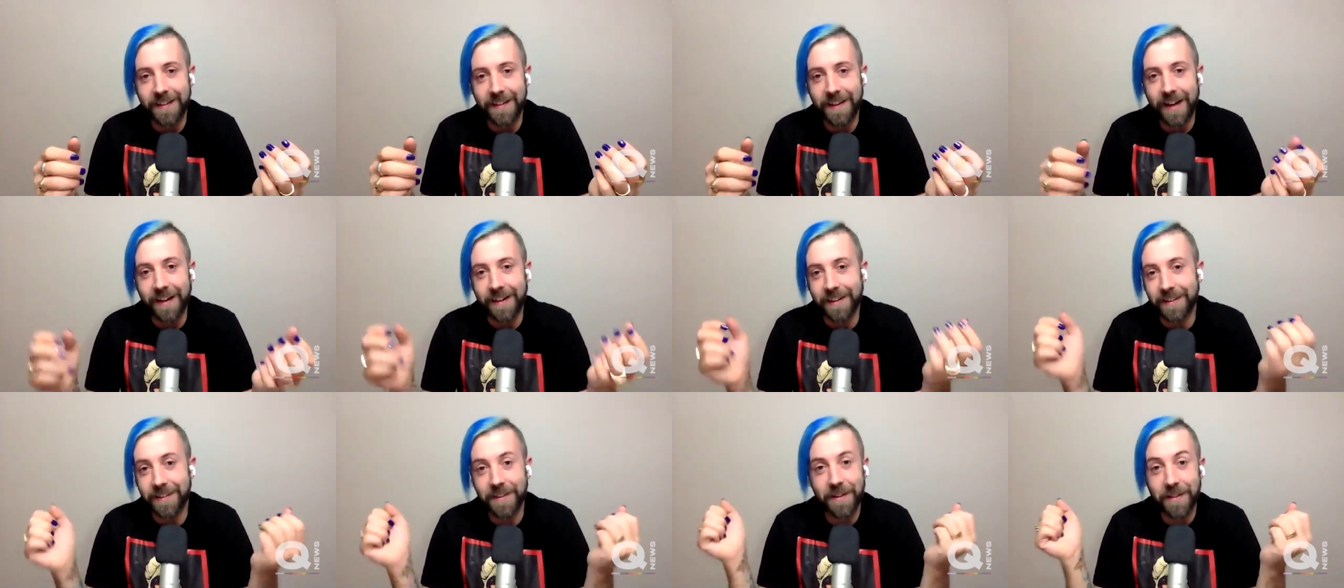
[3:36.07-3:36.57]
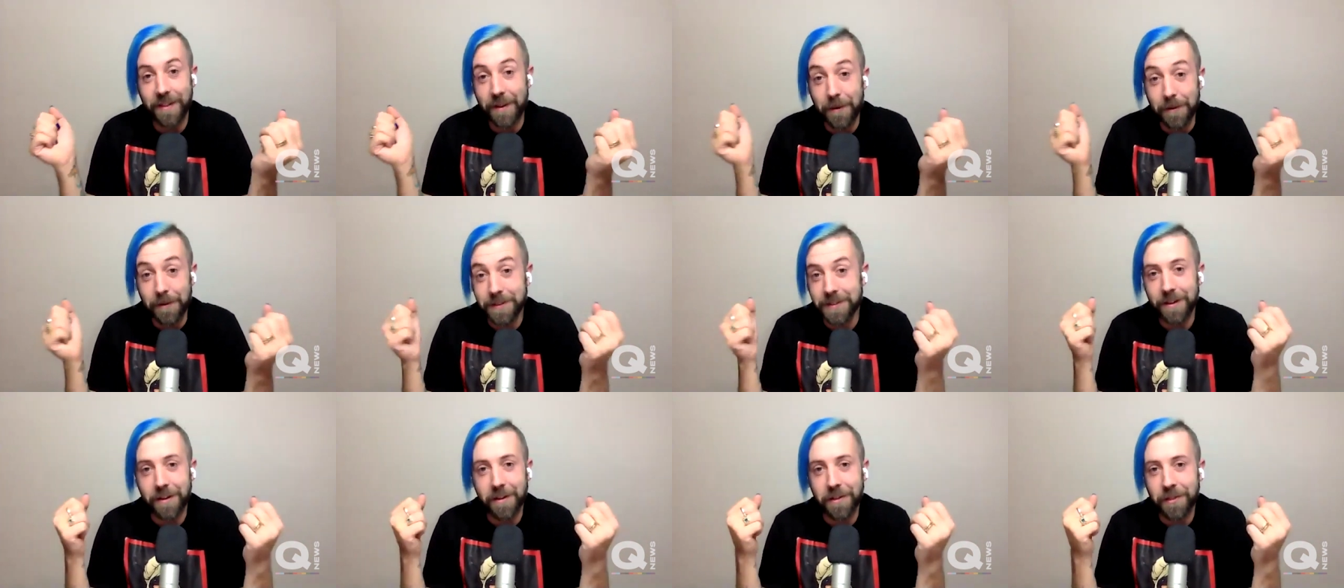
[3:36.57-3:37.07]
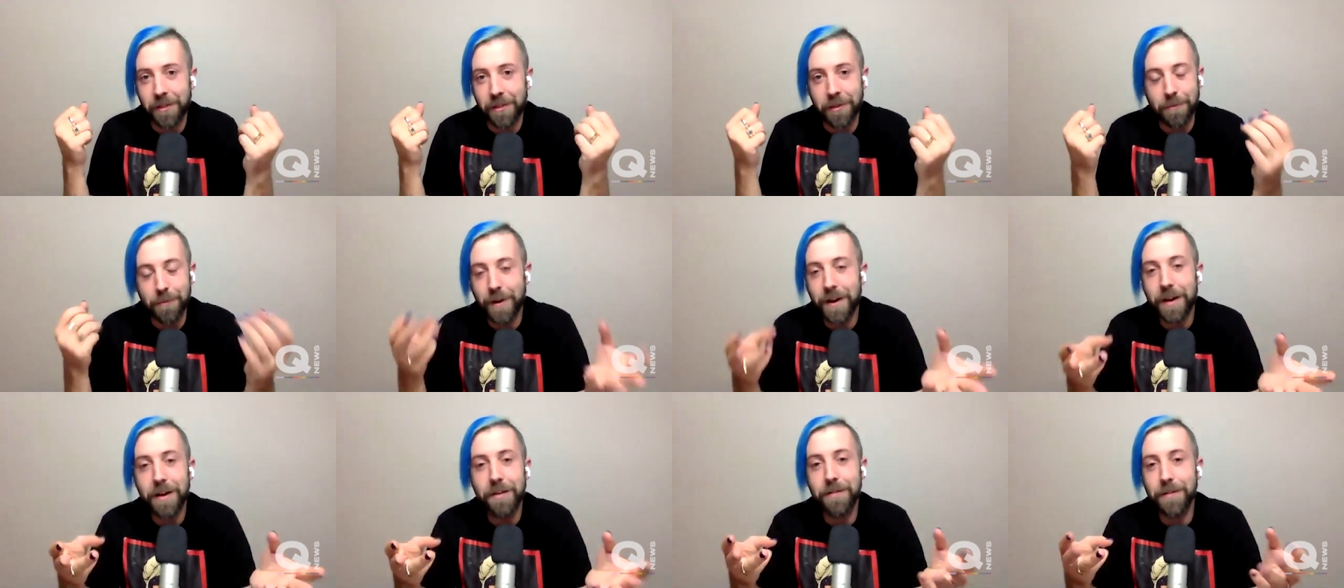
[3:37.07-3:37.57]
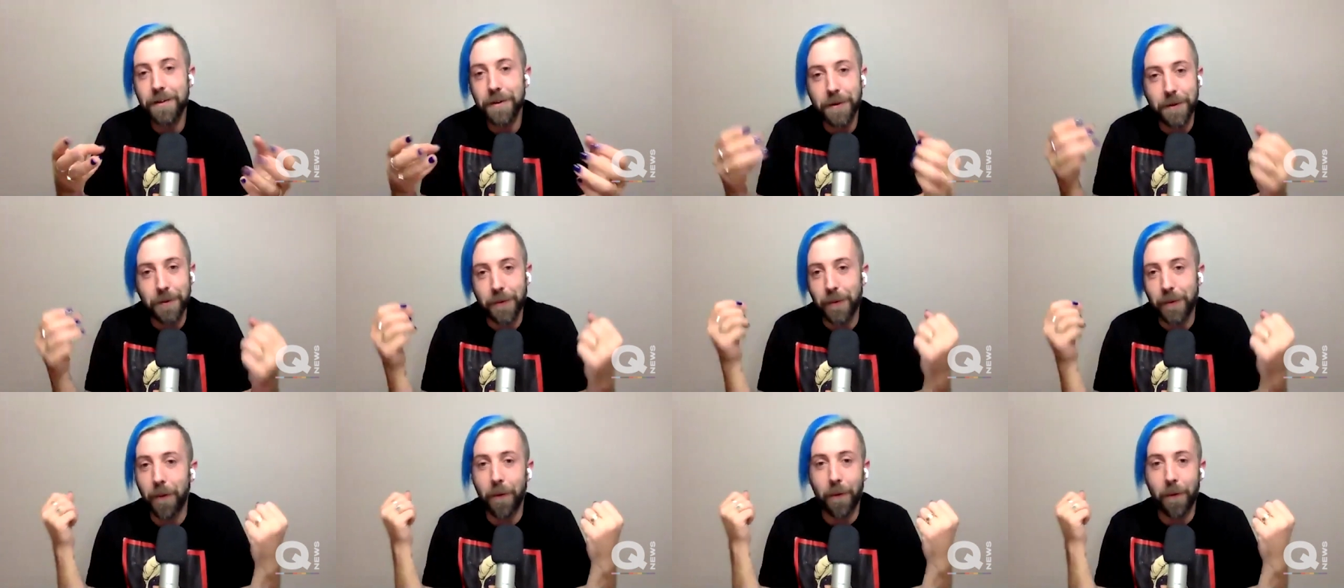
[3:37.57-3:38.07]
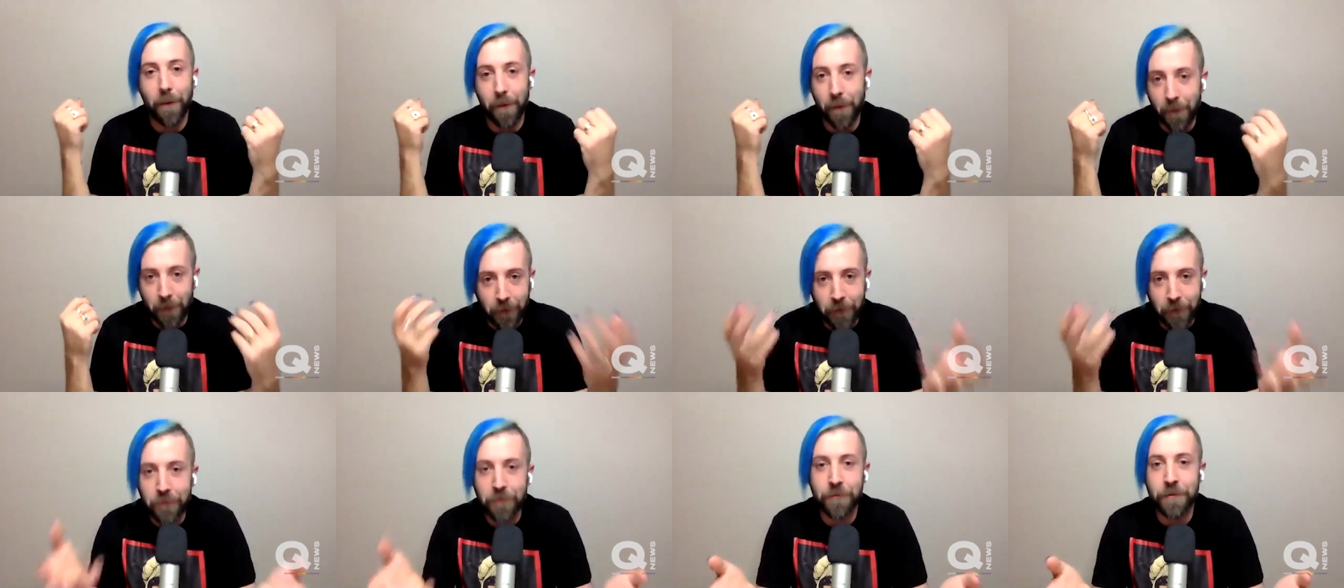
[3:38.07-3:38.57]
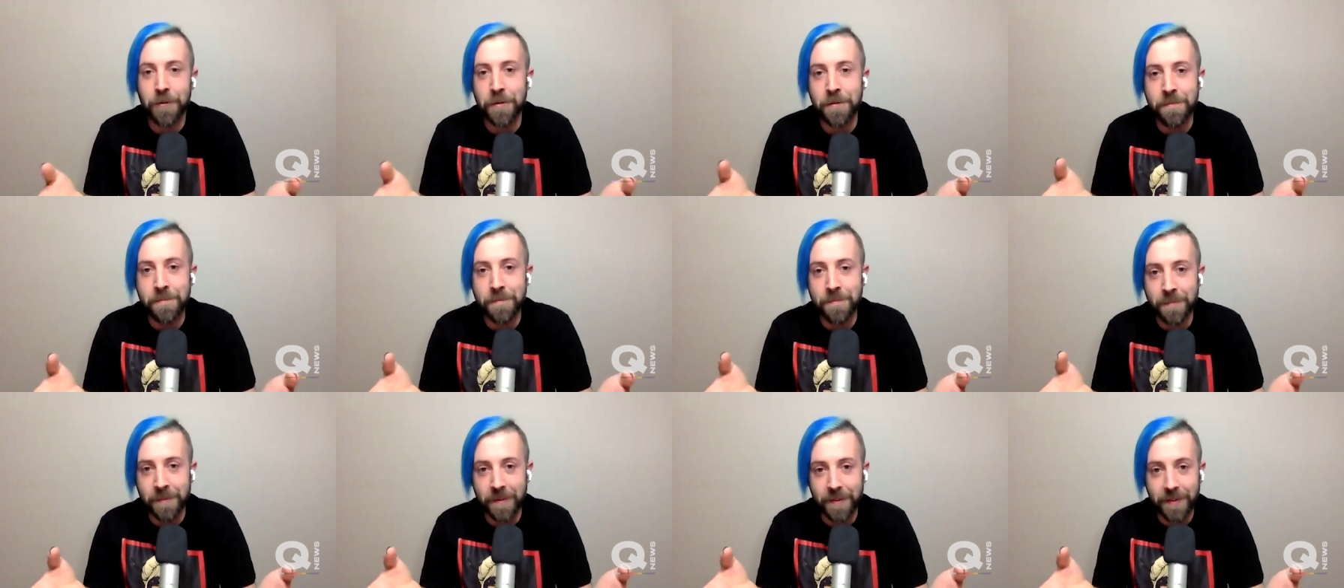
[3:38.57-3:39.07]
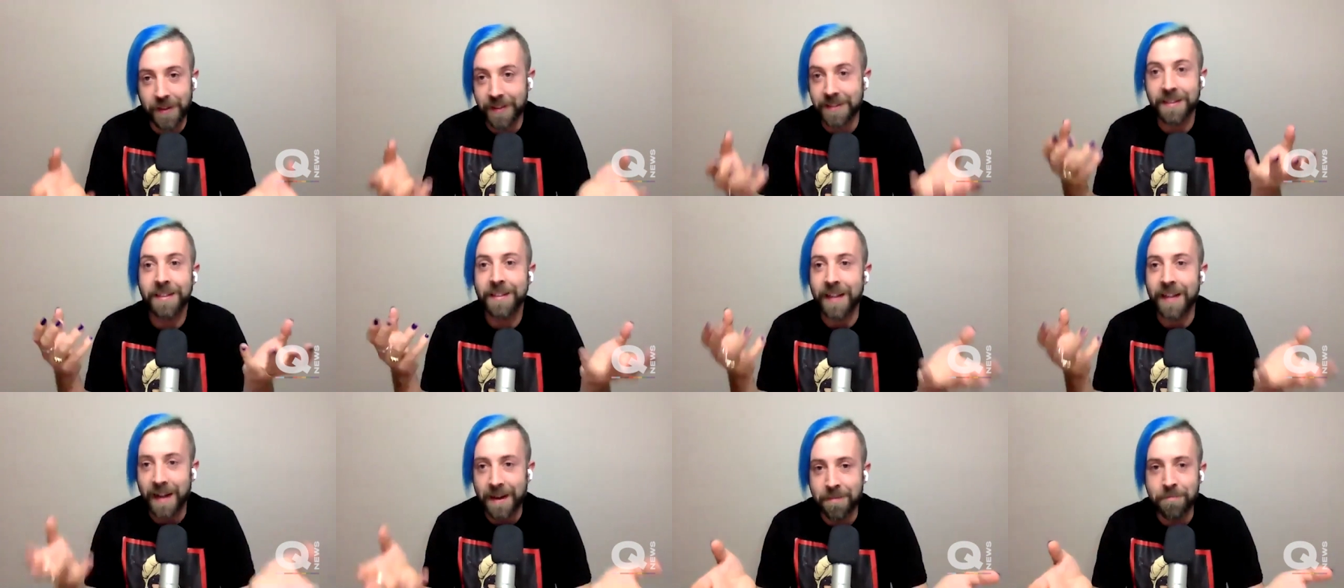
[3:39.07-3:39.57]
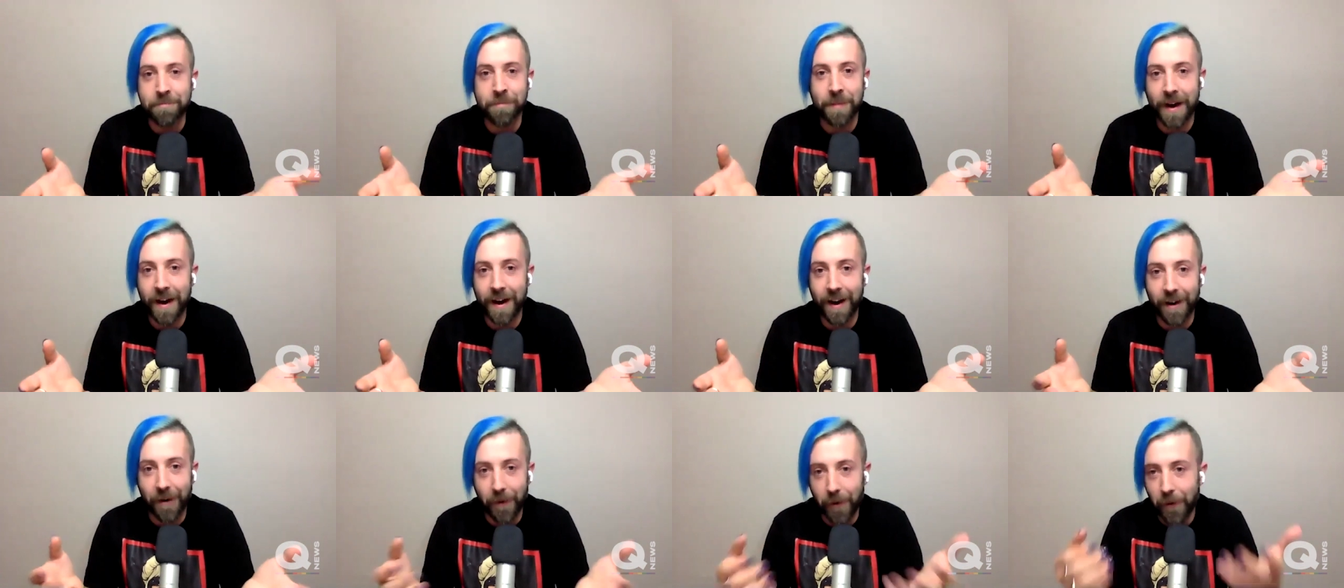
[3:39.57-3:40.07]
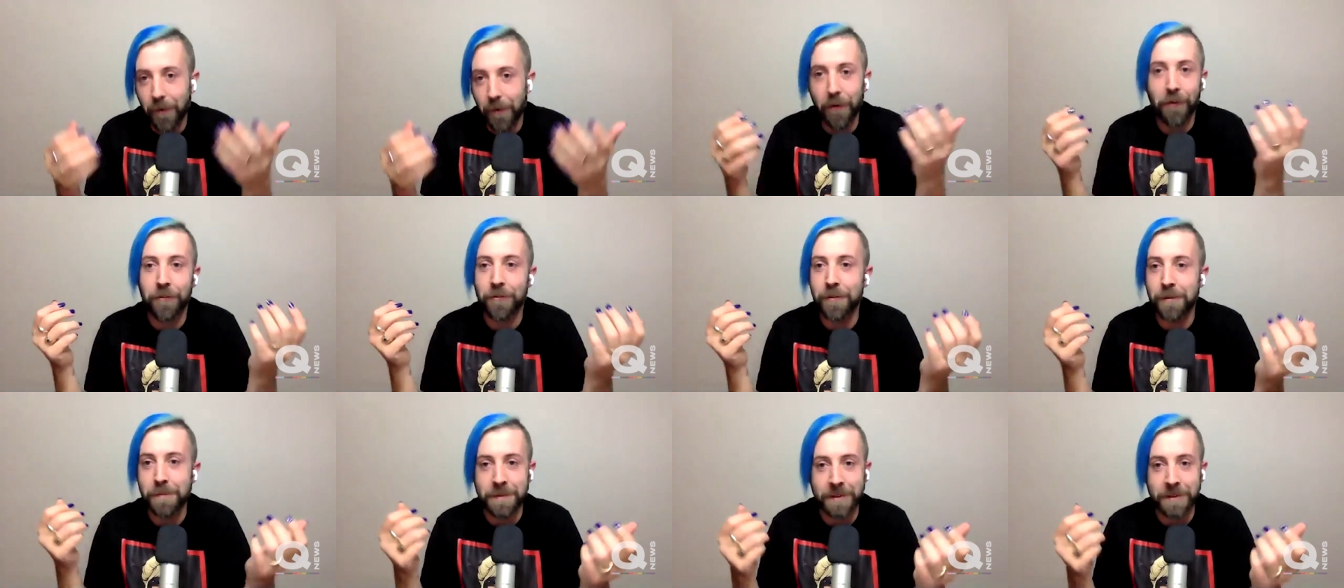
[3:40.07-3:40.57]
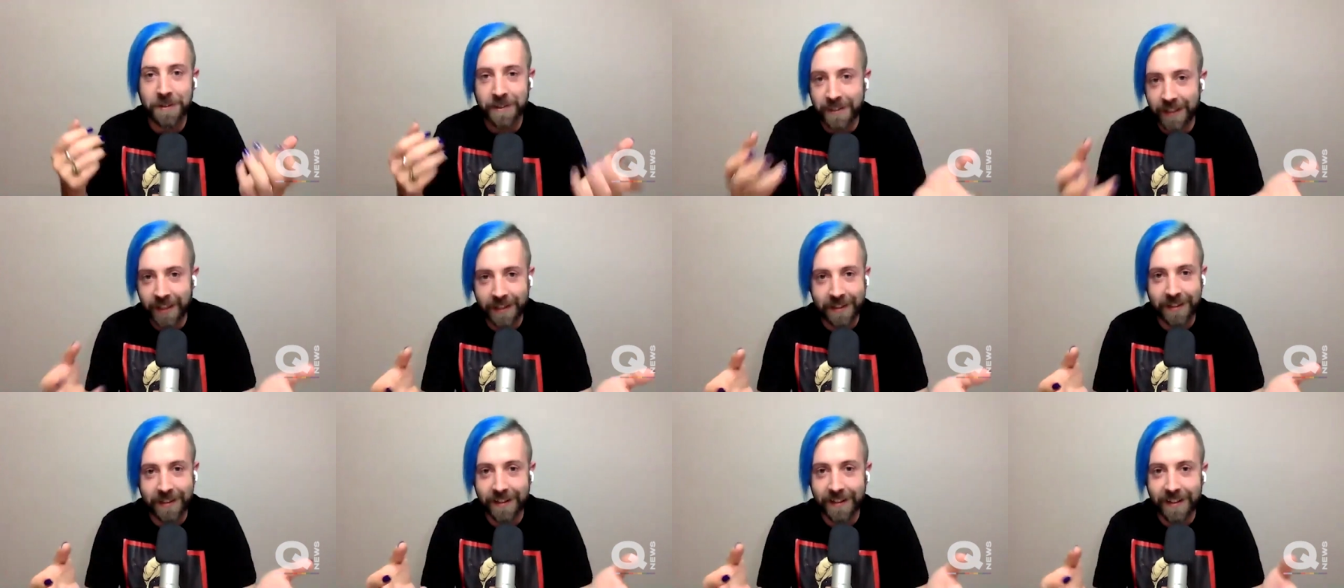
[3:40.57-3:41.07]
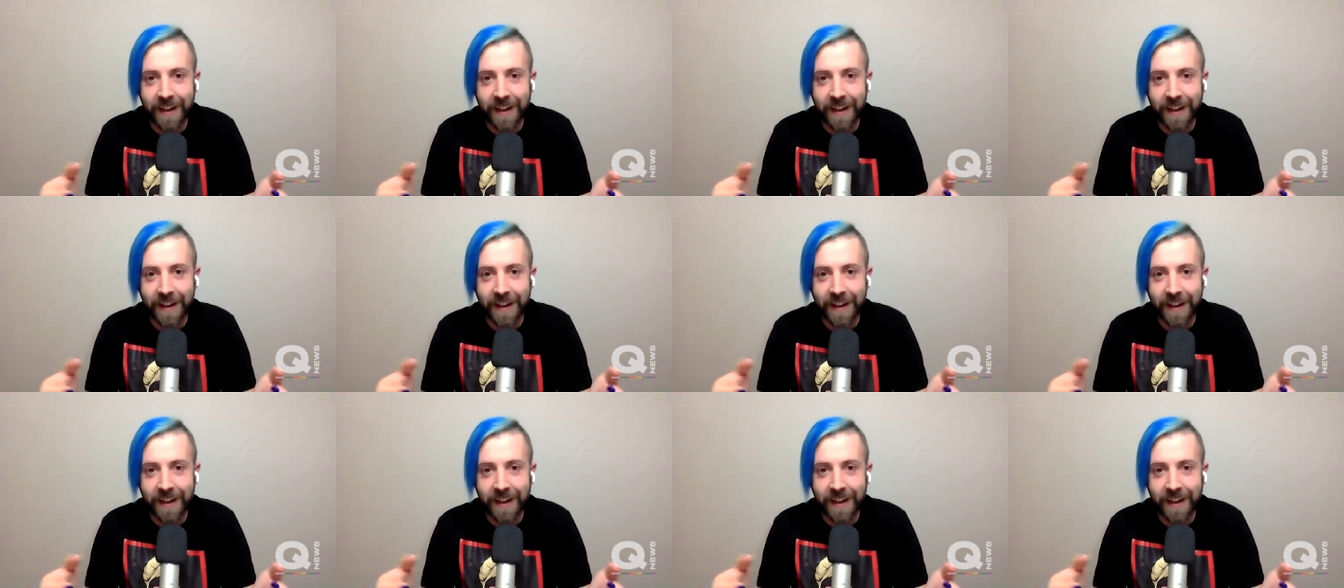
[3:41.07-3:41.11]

like there was three of you all from the same bar, all from New Zealand.